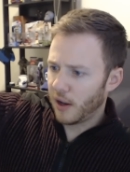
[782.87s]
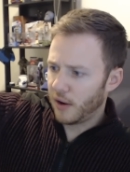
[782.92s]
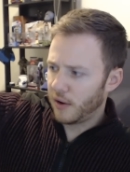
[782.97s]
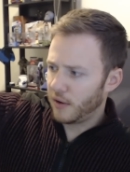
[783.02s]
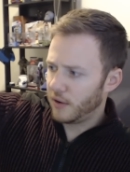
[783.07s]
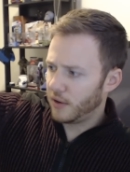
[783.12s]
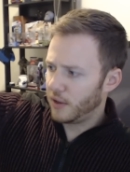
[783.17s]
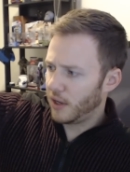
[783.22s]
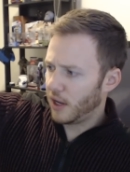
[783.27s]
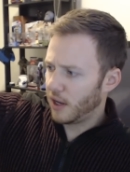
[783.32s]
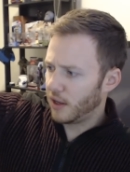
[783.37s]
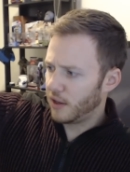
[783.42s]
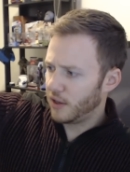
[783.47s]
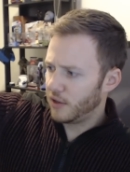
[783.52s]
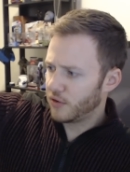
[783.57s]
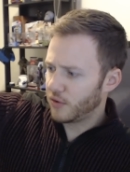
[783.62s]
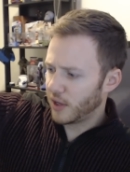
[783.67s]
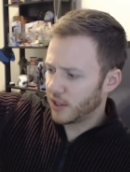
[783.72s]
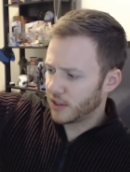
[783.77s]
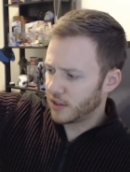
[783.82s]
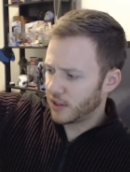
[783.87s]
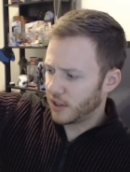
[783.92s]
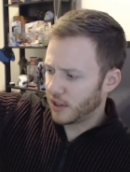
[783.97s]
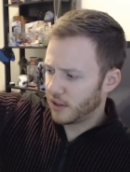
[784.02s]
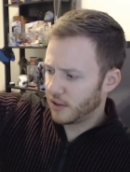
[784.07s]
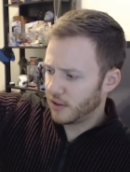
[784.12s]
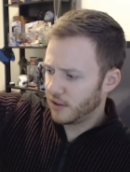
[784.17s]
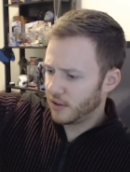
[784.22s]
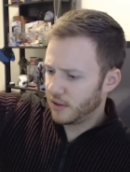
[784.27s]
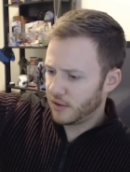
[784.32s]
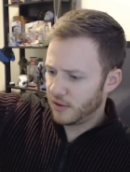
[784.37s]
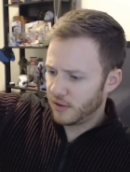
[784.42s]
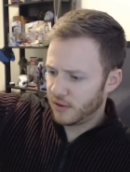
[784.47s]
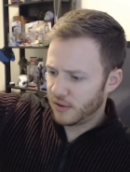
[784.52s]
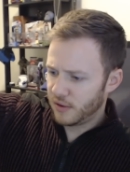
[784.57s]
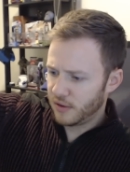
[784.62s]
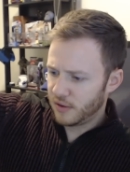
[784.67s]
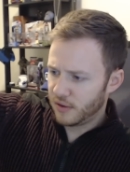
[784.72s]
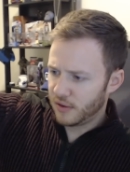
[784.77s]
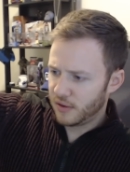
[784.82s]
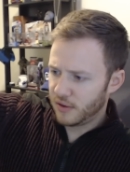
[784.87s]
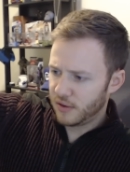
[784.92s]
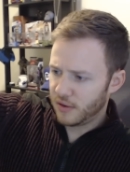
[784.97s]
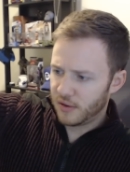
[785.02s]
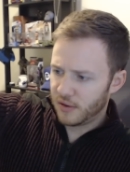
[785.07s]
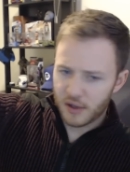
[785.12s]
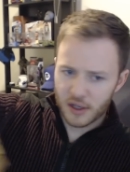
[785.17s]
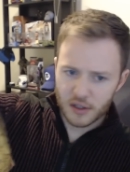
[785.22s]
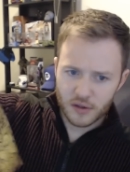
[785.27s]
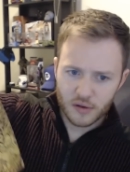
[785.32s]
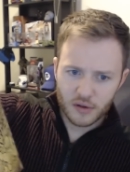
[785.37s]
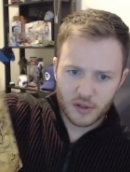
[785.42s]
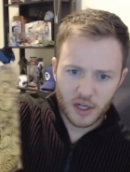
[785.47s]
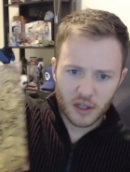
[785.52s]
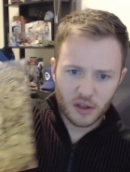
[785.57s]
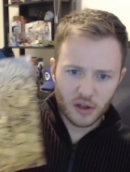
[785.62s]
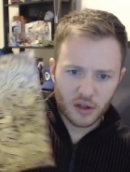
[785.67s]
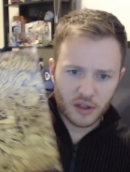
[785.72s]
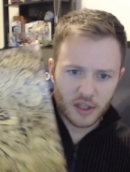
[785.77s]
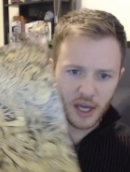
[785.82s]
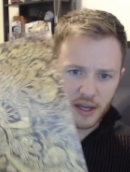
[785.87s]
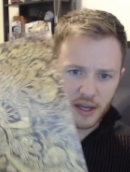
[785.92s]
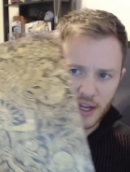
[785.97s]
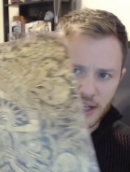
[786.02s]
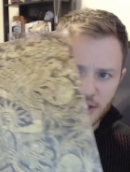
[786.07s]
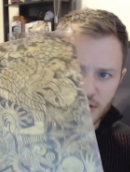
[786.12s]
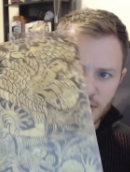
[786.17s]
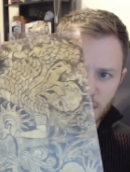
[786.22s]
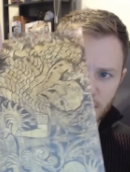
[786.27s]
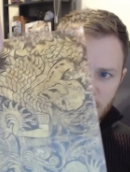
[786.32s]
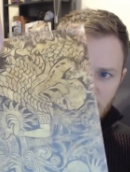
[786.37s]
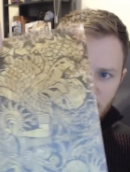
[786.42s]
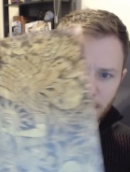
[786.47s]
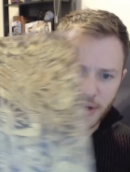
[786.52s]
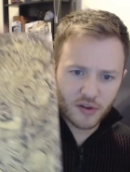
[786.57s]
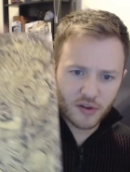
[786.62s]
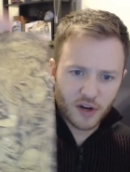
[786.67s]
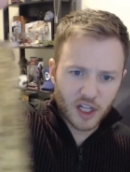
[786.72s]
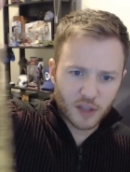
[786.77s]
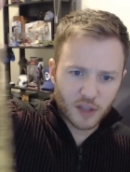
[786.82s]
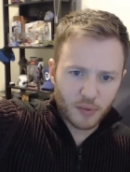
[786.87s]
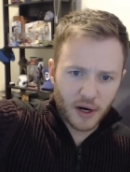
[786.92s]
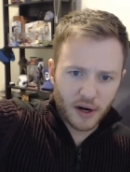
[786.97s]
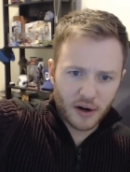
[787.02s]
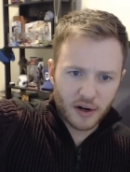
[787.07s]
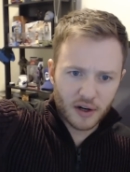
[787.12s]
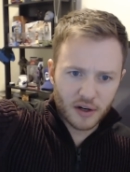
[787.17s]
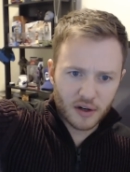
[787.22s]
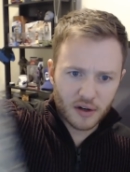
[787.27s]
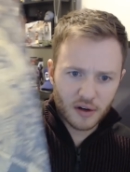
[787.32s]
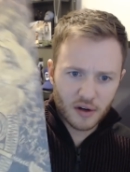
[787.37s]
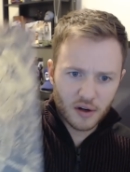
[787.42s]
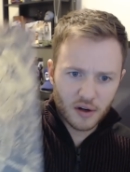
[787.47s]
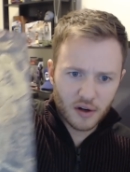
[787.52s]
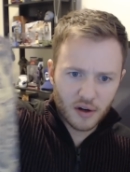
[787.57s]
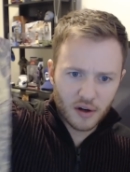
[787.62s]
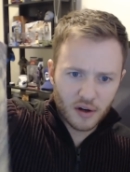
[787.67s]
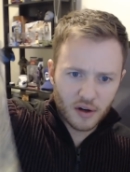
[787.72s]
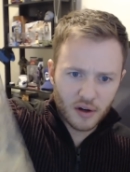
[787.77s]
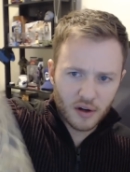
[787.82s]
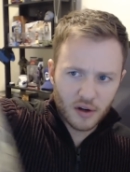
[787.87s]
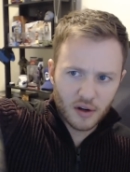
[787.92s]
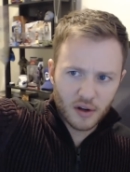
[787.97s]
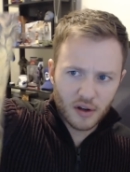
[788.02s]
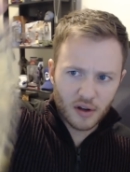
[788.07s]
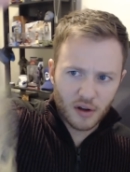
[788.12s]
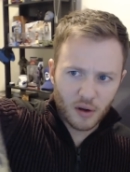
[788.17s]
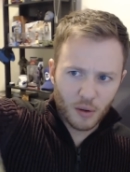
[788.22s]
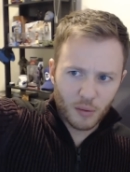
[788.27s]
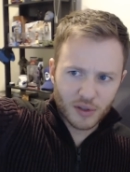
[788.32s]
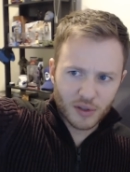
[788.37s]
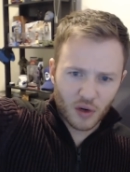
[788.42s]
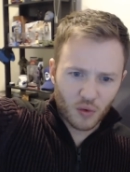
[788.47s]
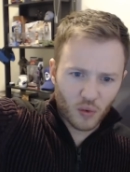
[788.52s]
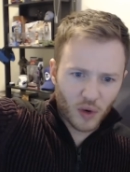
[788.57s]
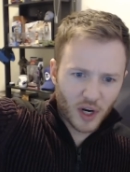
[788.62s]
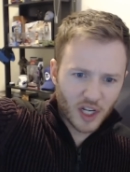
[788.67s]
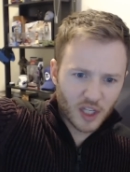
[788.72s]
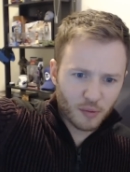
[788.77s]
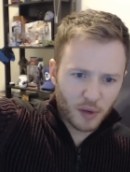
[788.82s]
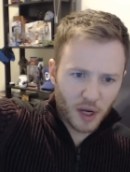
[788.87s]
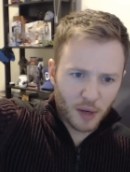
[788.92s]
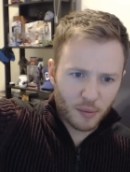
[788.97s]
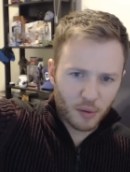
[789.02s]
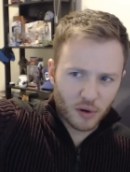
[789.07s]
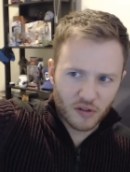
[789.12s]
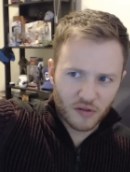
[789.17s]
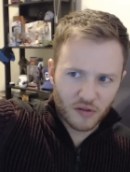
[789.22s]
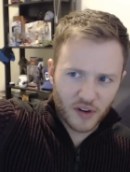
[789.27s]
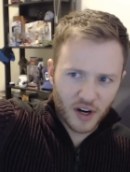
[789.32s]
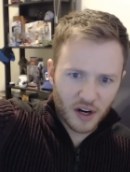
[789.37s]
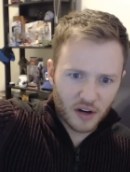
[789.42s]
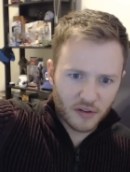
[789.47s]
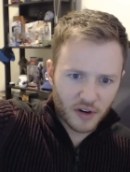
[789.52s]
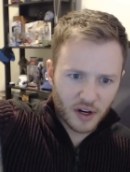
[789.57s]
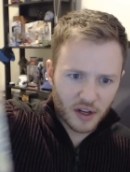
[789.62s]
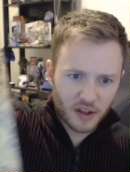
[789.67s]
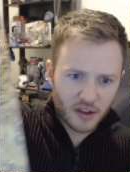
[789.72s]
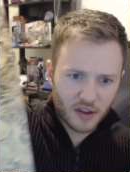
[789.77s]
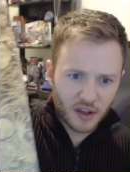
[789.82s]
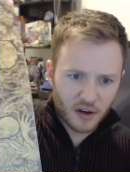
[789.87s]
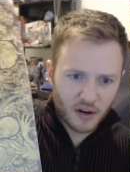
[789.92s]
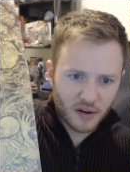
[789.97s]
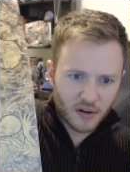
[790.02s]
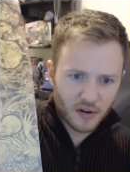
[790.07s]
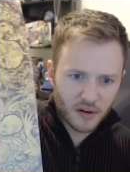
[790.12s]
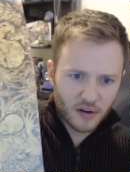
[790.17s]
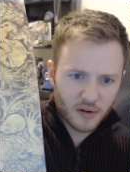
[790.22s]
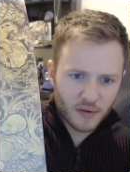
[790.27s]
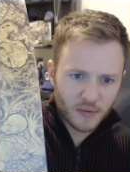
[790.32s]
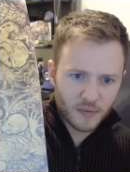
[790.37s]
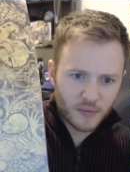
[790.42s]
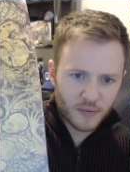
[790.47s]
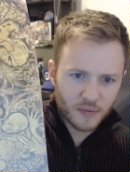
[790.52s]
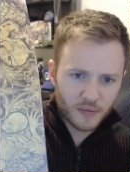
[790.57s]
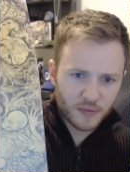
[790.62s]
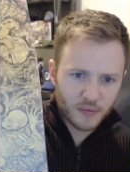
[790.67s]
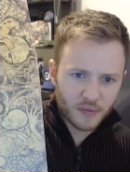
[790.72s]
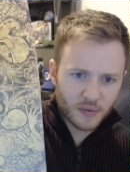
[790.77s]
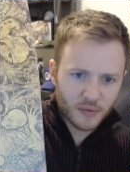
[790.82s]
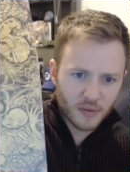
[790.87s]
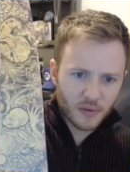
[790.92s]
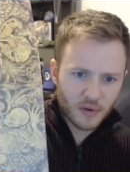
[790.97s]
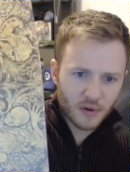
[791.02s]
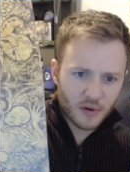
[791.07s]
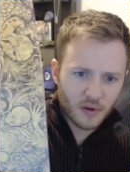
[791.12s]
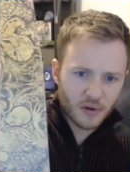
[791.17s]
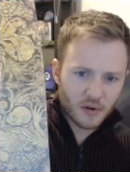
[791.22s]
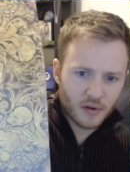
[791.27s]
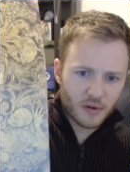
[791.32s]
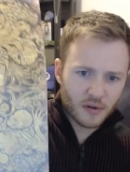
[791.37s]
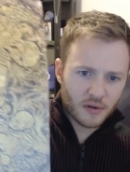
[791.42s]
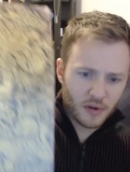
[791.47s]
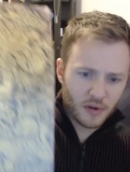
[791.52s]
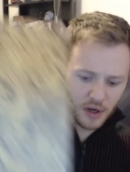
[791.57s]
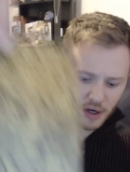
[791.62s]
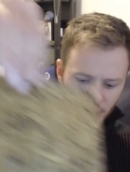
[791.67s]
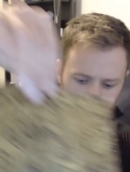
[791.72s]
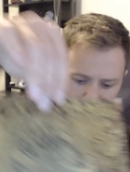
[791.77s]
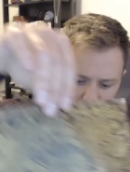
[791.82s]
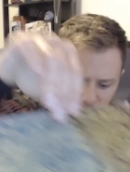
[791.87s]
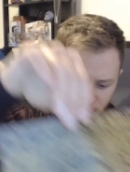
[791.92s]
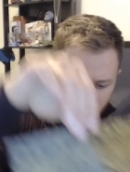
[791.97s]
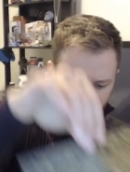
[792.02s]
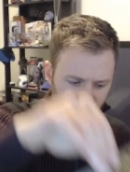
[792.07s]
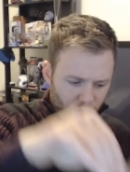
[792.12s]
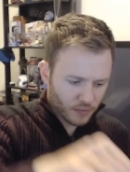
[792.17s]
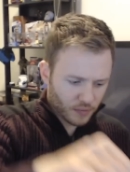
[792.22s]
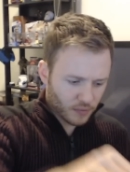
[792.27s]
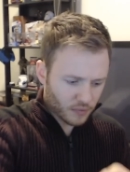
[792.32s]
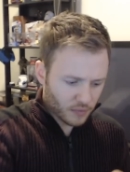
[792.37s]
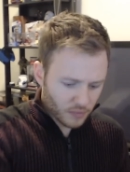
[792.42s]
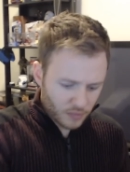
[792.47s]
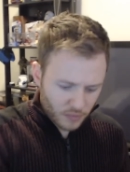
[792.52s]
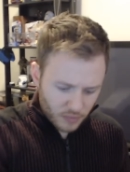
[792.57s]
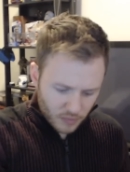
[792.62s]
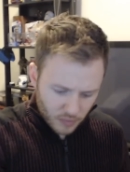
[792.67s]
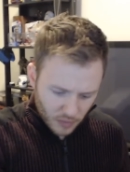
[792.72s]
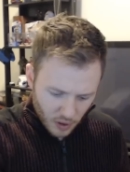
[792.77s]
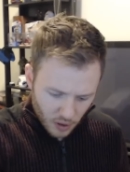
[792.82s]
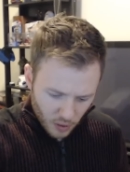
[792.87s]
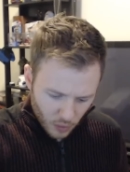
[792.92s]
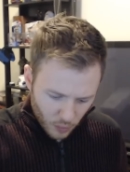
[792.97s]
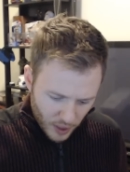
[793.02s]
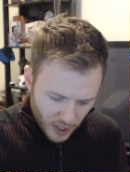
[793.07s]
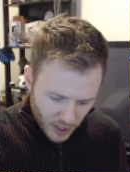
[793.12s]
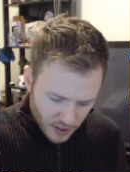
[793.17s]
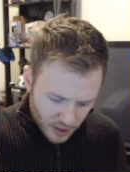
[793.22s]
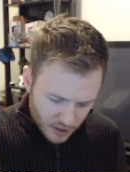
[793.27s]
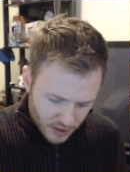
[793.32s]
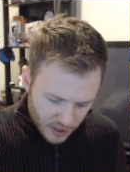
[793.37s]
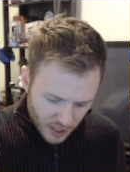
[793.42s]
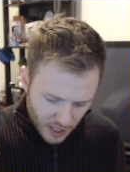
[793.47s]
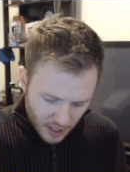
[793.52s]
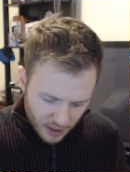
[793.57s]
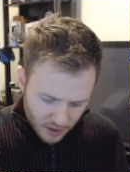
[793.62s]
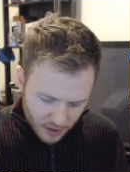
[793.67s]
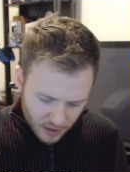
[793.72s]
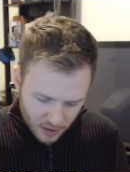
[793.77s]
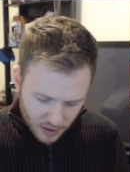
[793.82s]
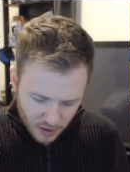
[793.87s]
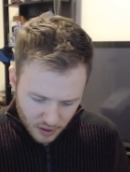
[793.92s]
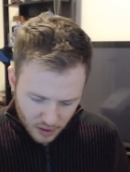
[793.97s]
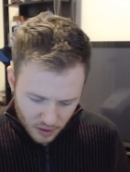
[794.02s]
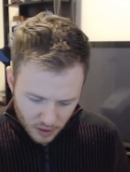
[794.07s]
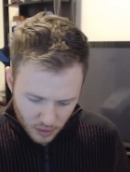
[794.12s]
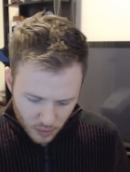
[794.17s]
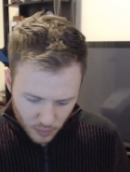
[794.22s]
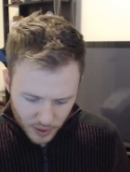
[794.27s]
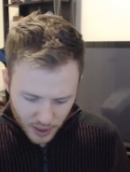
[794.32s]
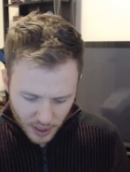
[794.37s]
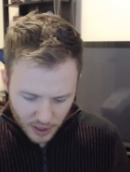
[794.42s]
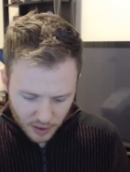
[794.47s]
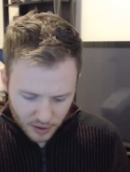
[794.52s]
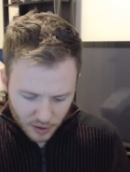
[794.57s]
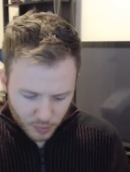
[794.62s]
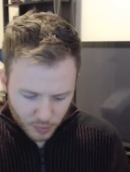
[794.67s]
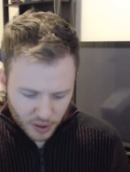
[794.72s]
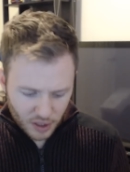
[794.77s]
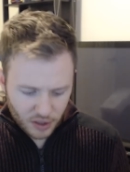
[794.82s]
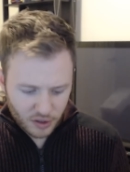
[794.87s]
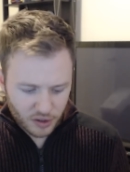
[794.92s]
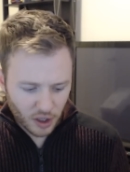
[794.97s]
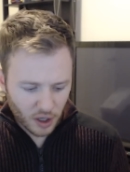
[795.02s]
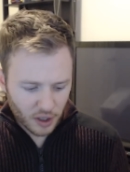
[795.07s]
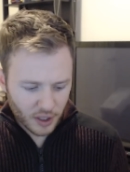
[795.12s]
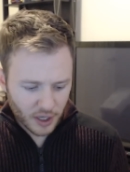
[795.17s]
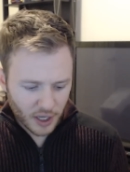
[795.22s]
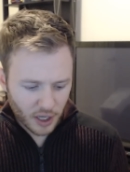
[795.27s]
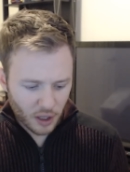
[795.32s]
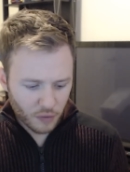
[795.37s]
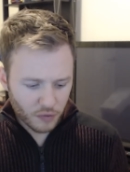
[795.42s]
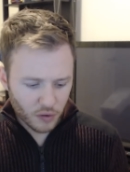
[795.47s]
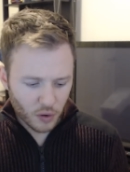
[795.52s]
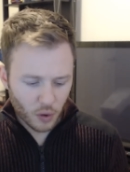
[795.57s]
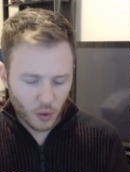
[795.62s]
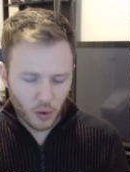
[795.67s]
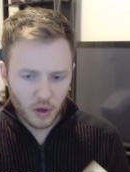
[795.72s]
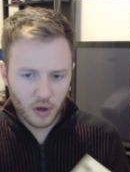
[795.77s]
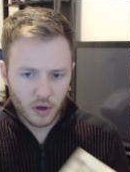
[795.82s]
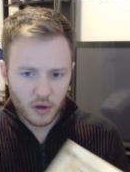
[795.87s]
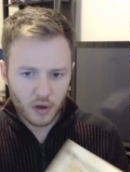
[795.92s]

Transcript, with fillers: Yeah, interesting. Let's take a look at that. It's semi-transparent, almost like rice paper. It's very, very thin. There you go. We ain't done yet. We got a little bit of Dark Elf lore.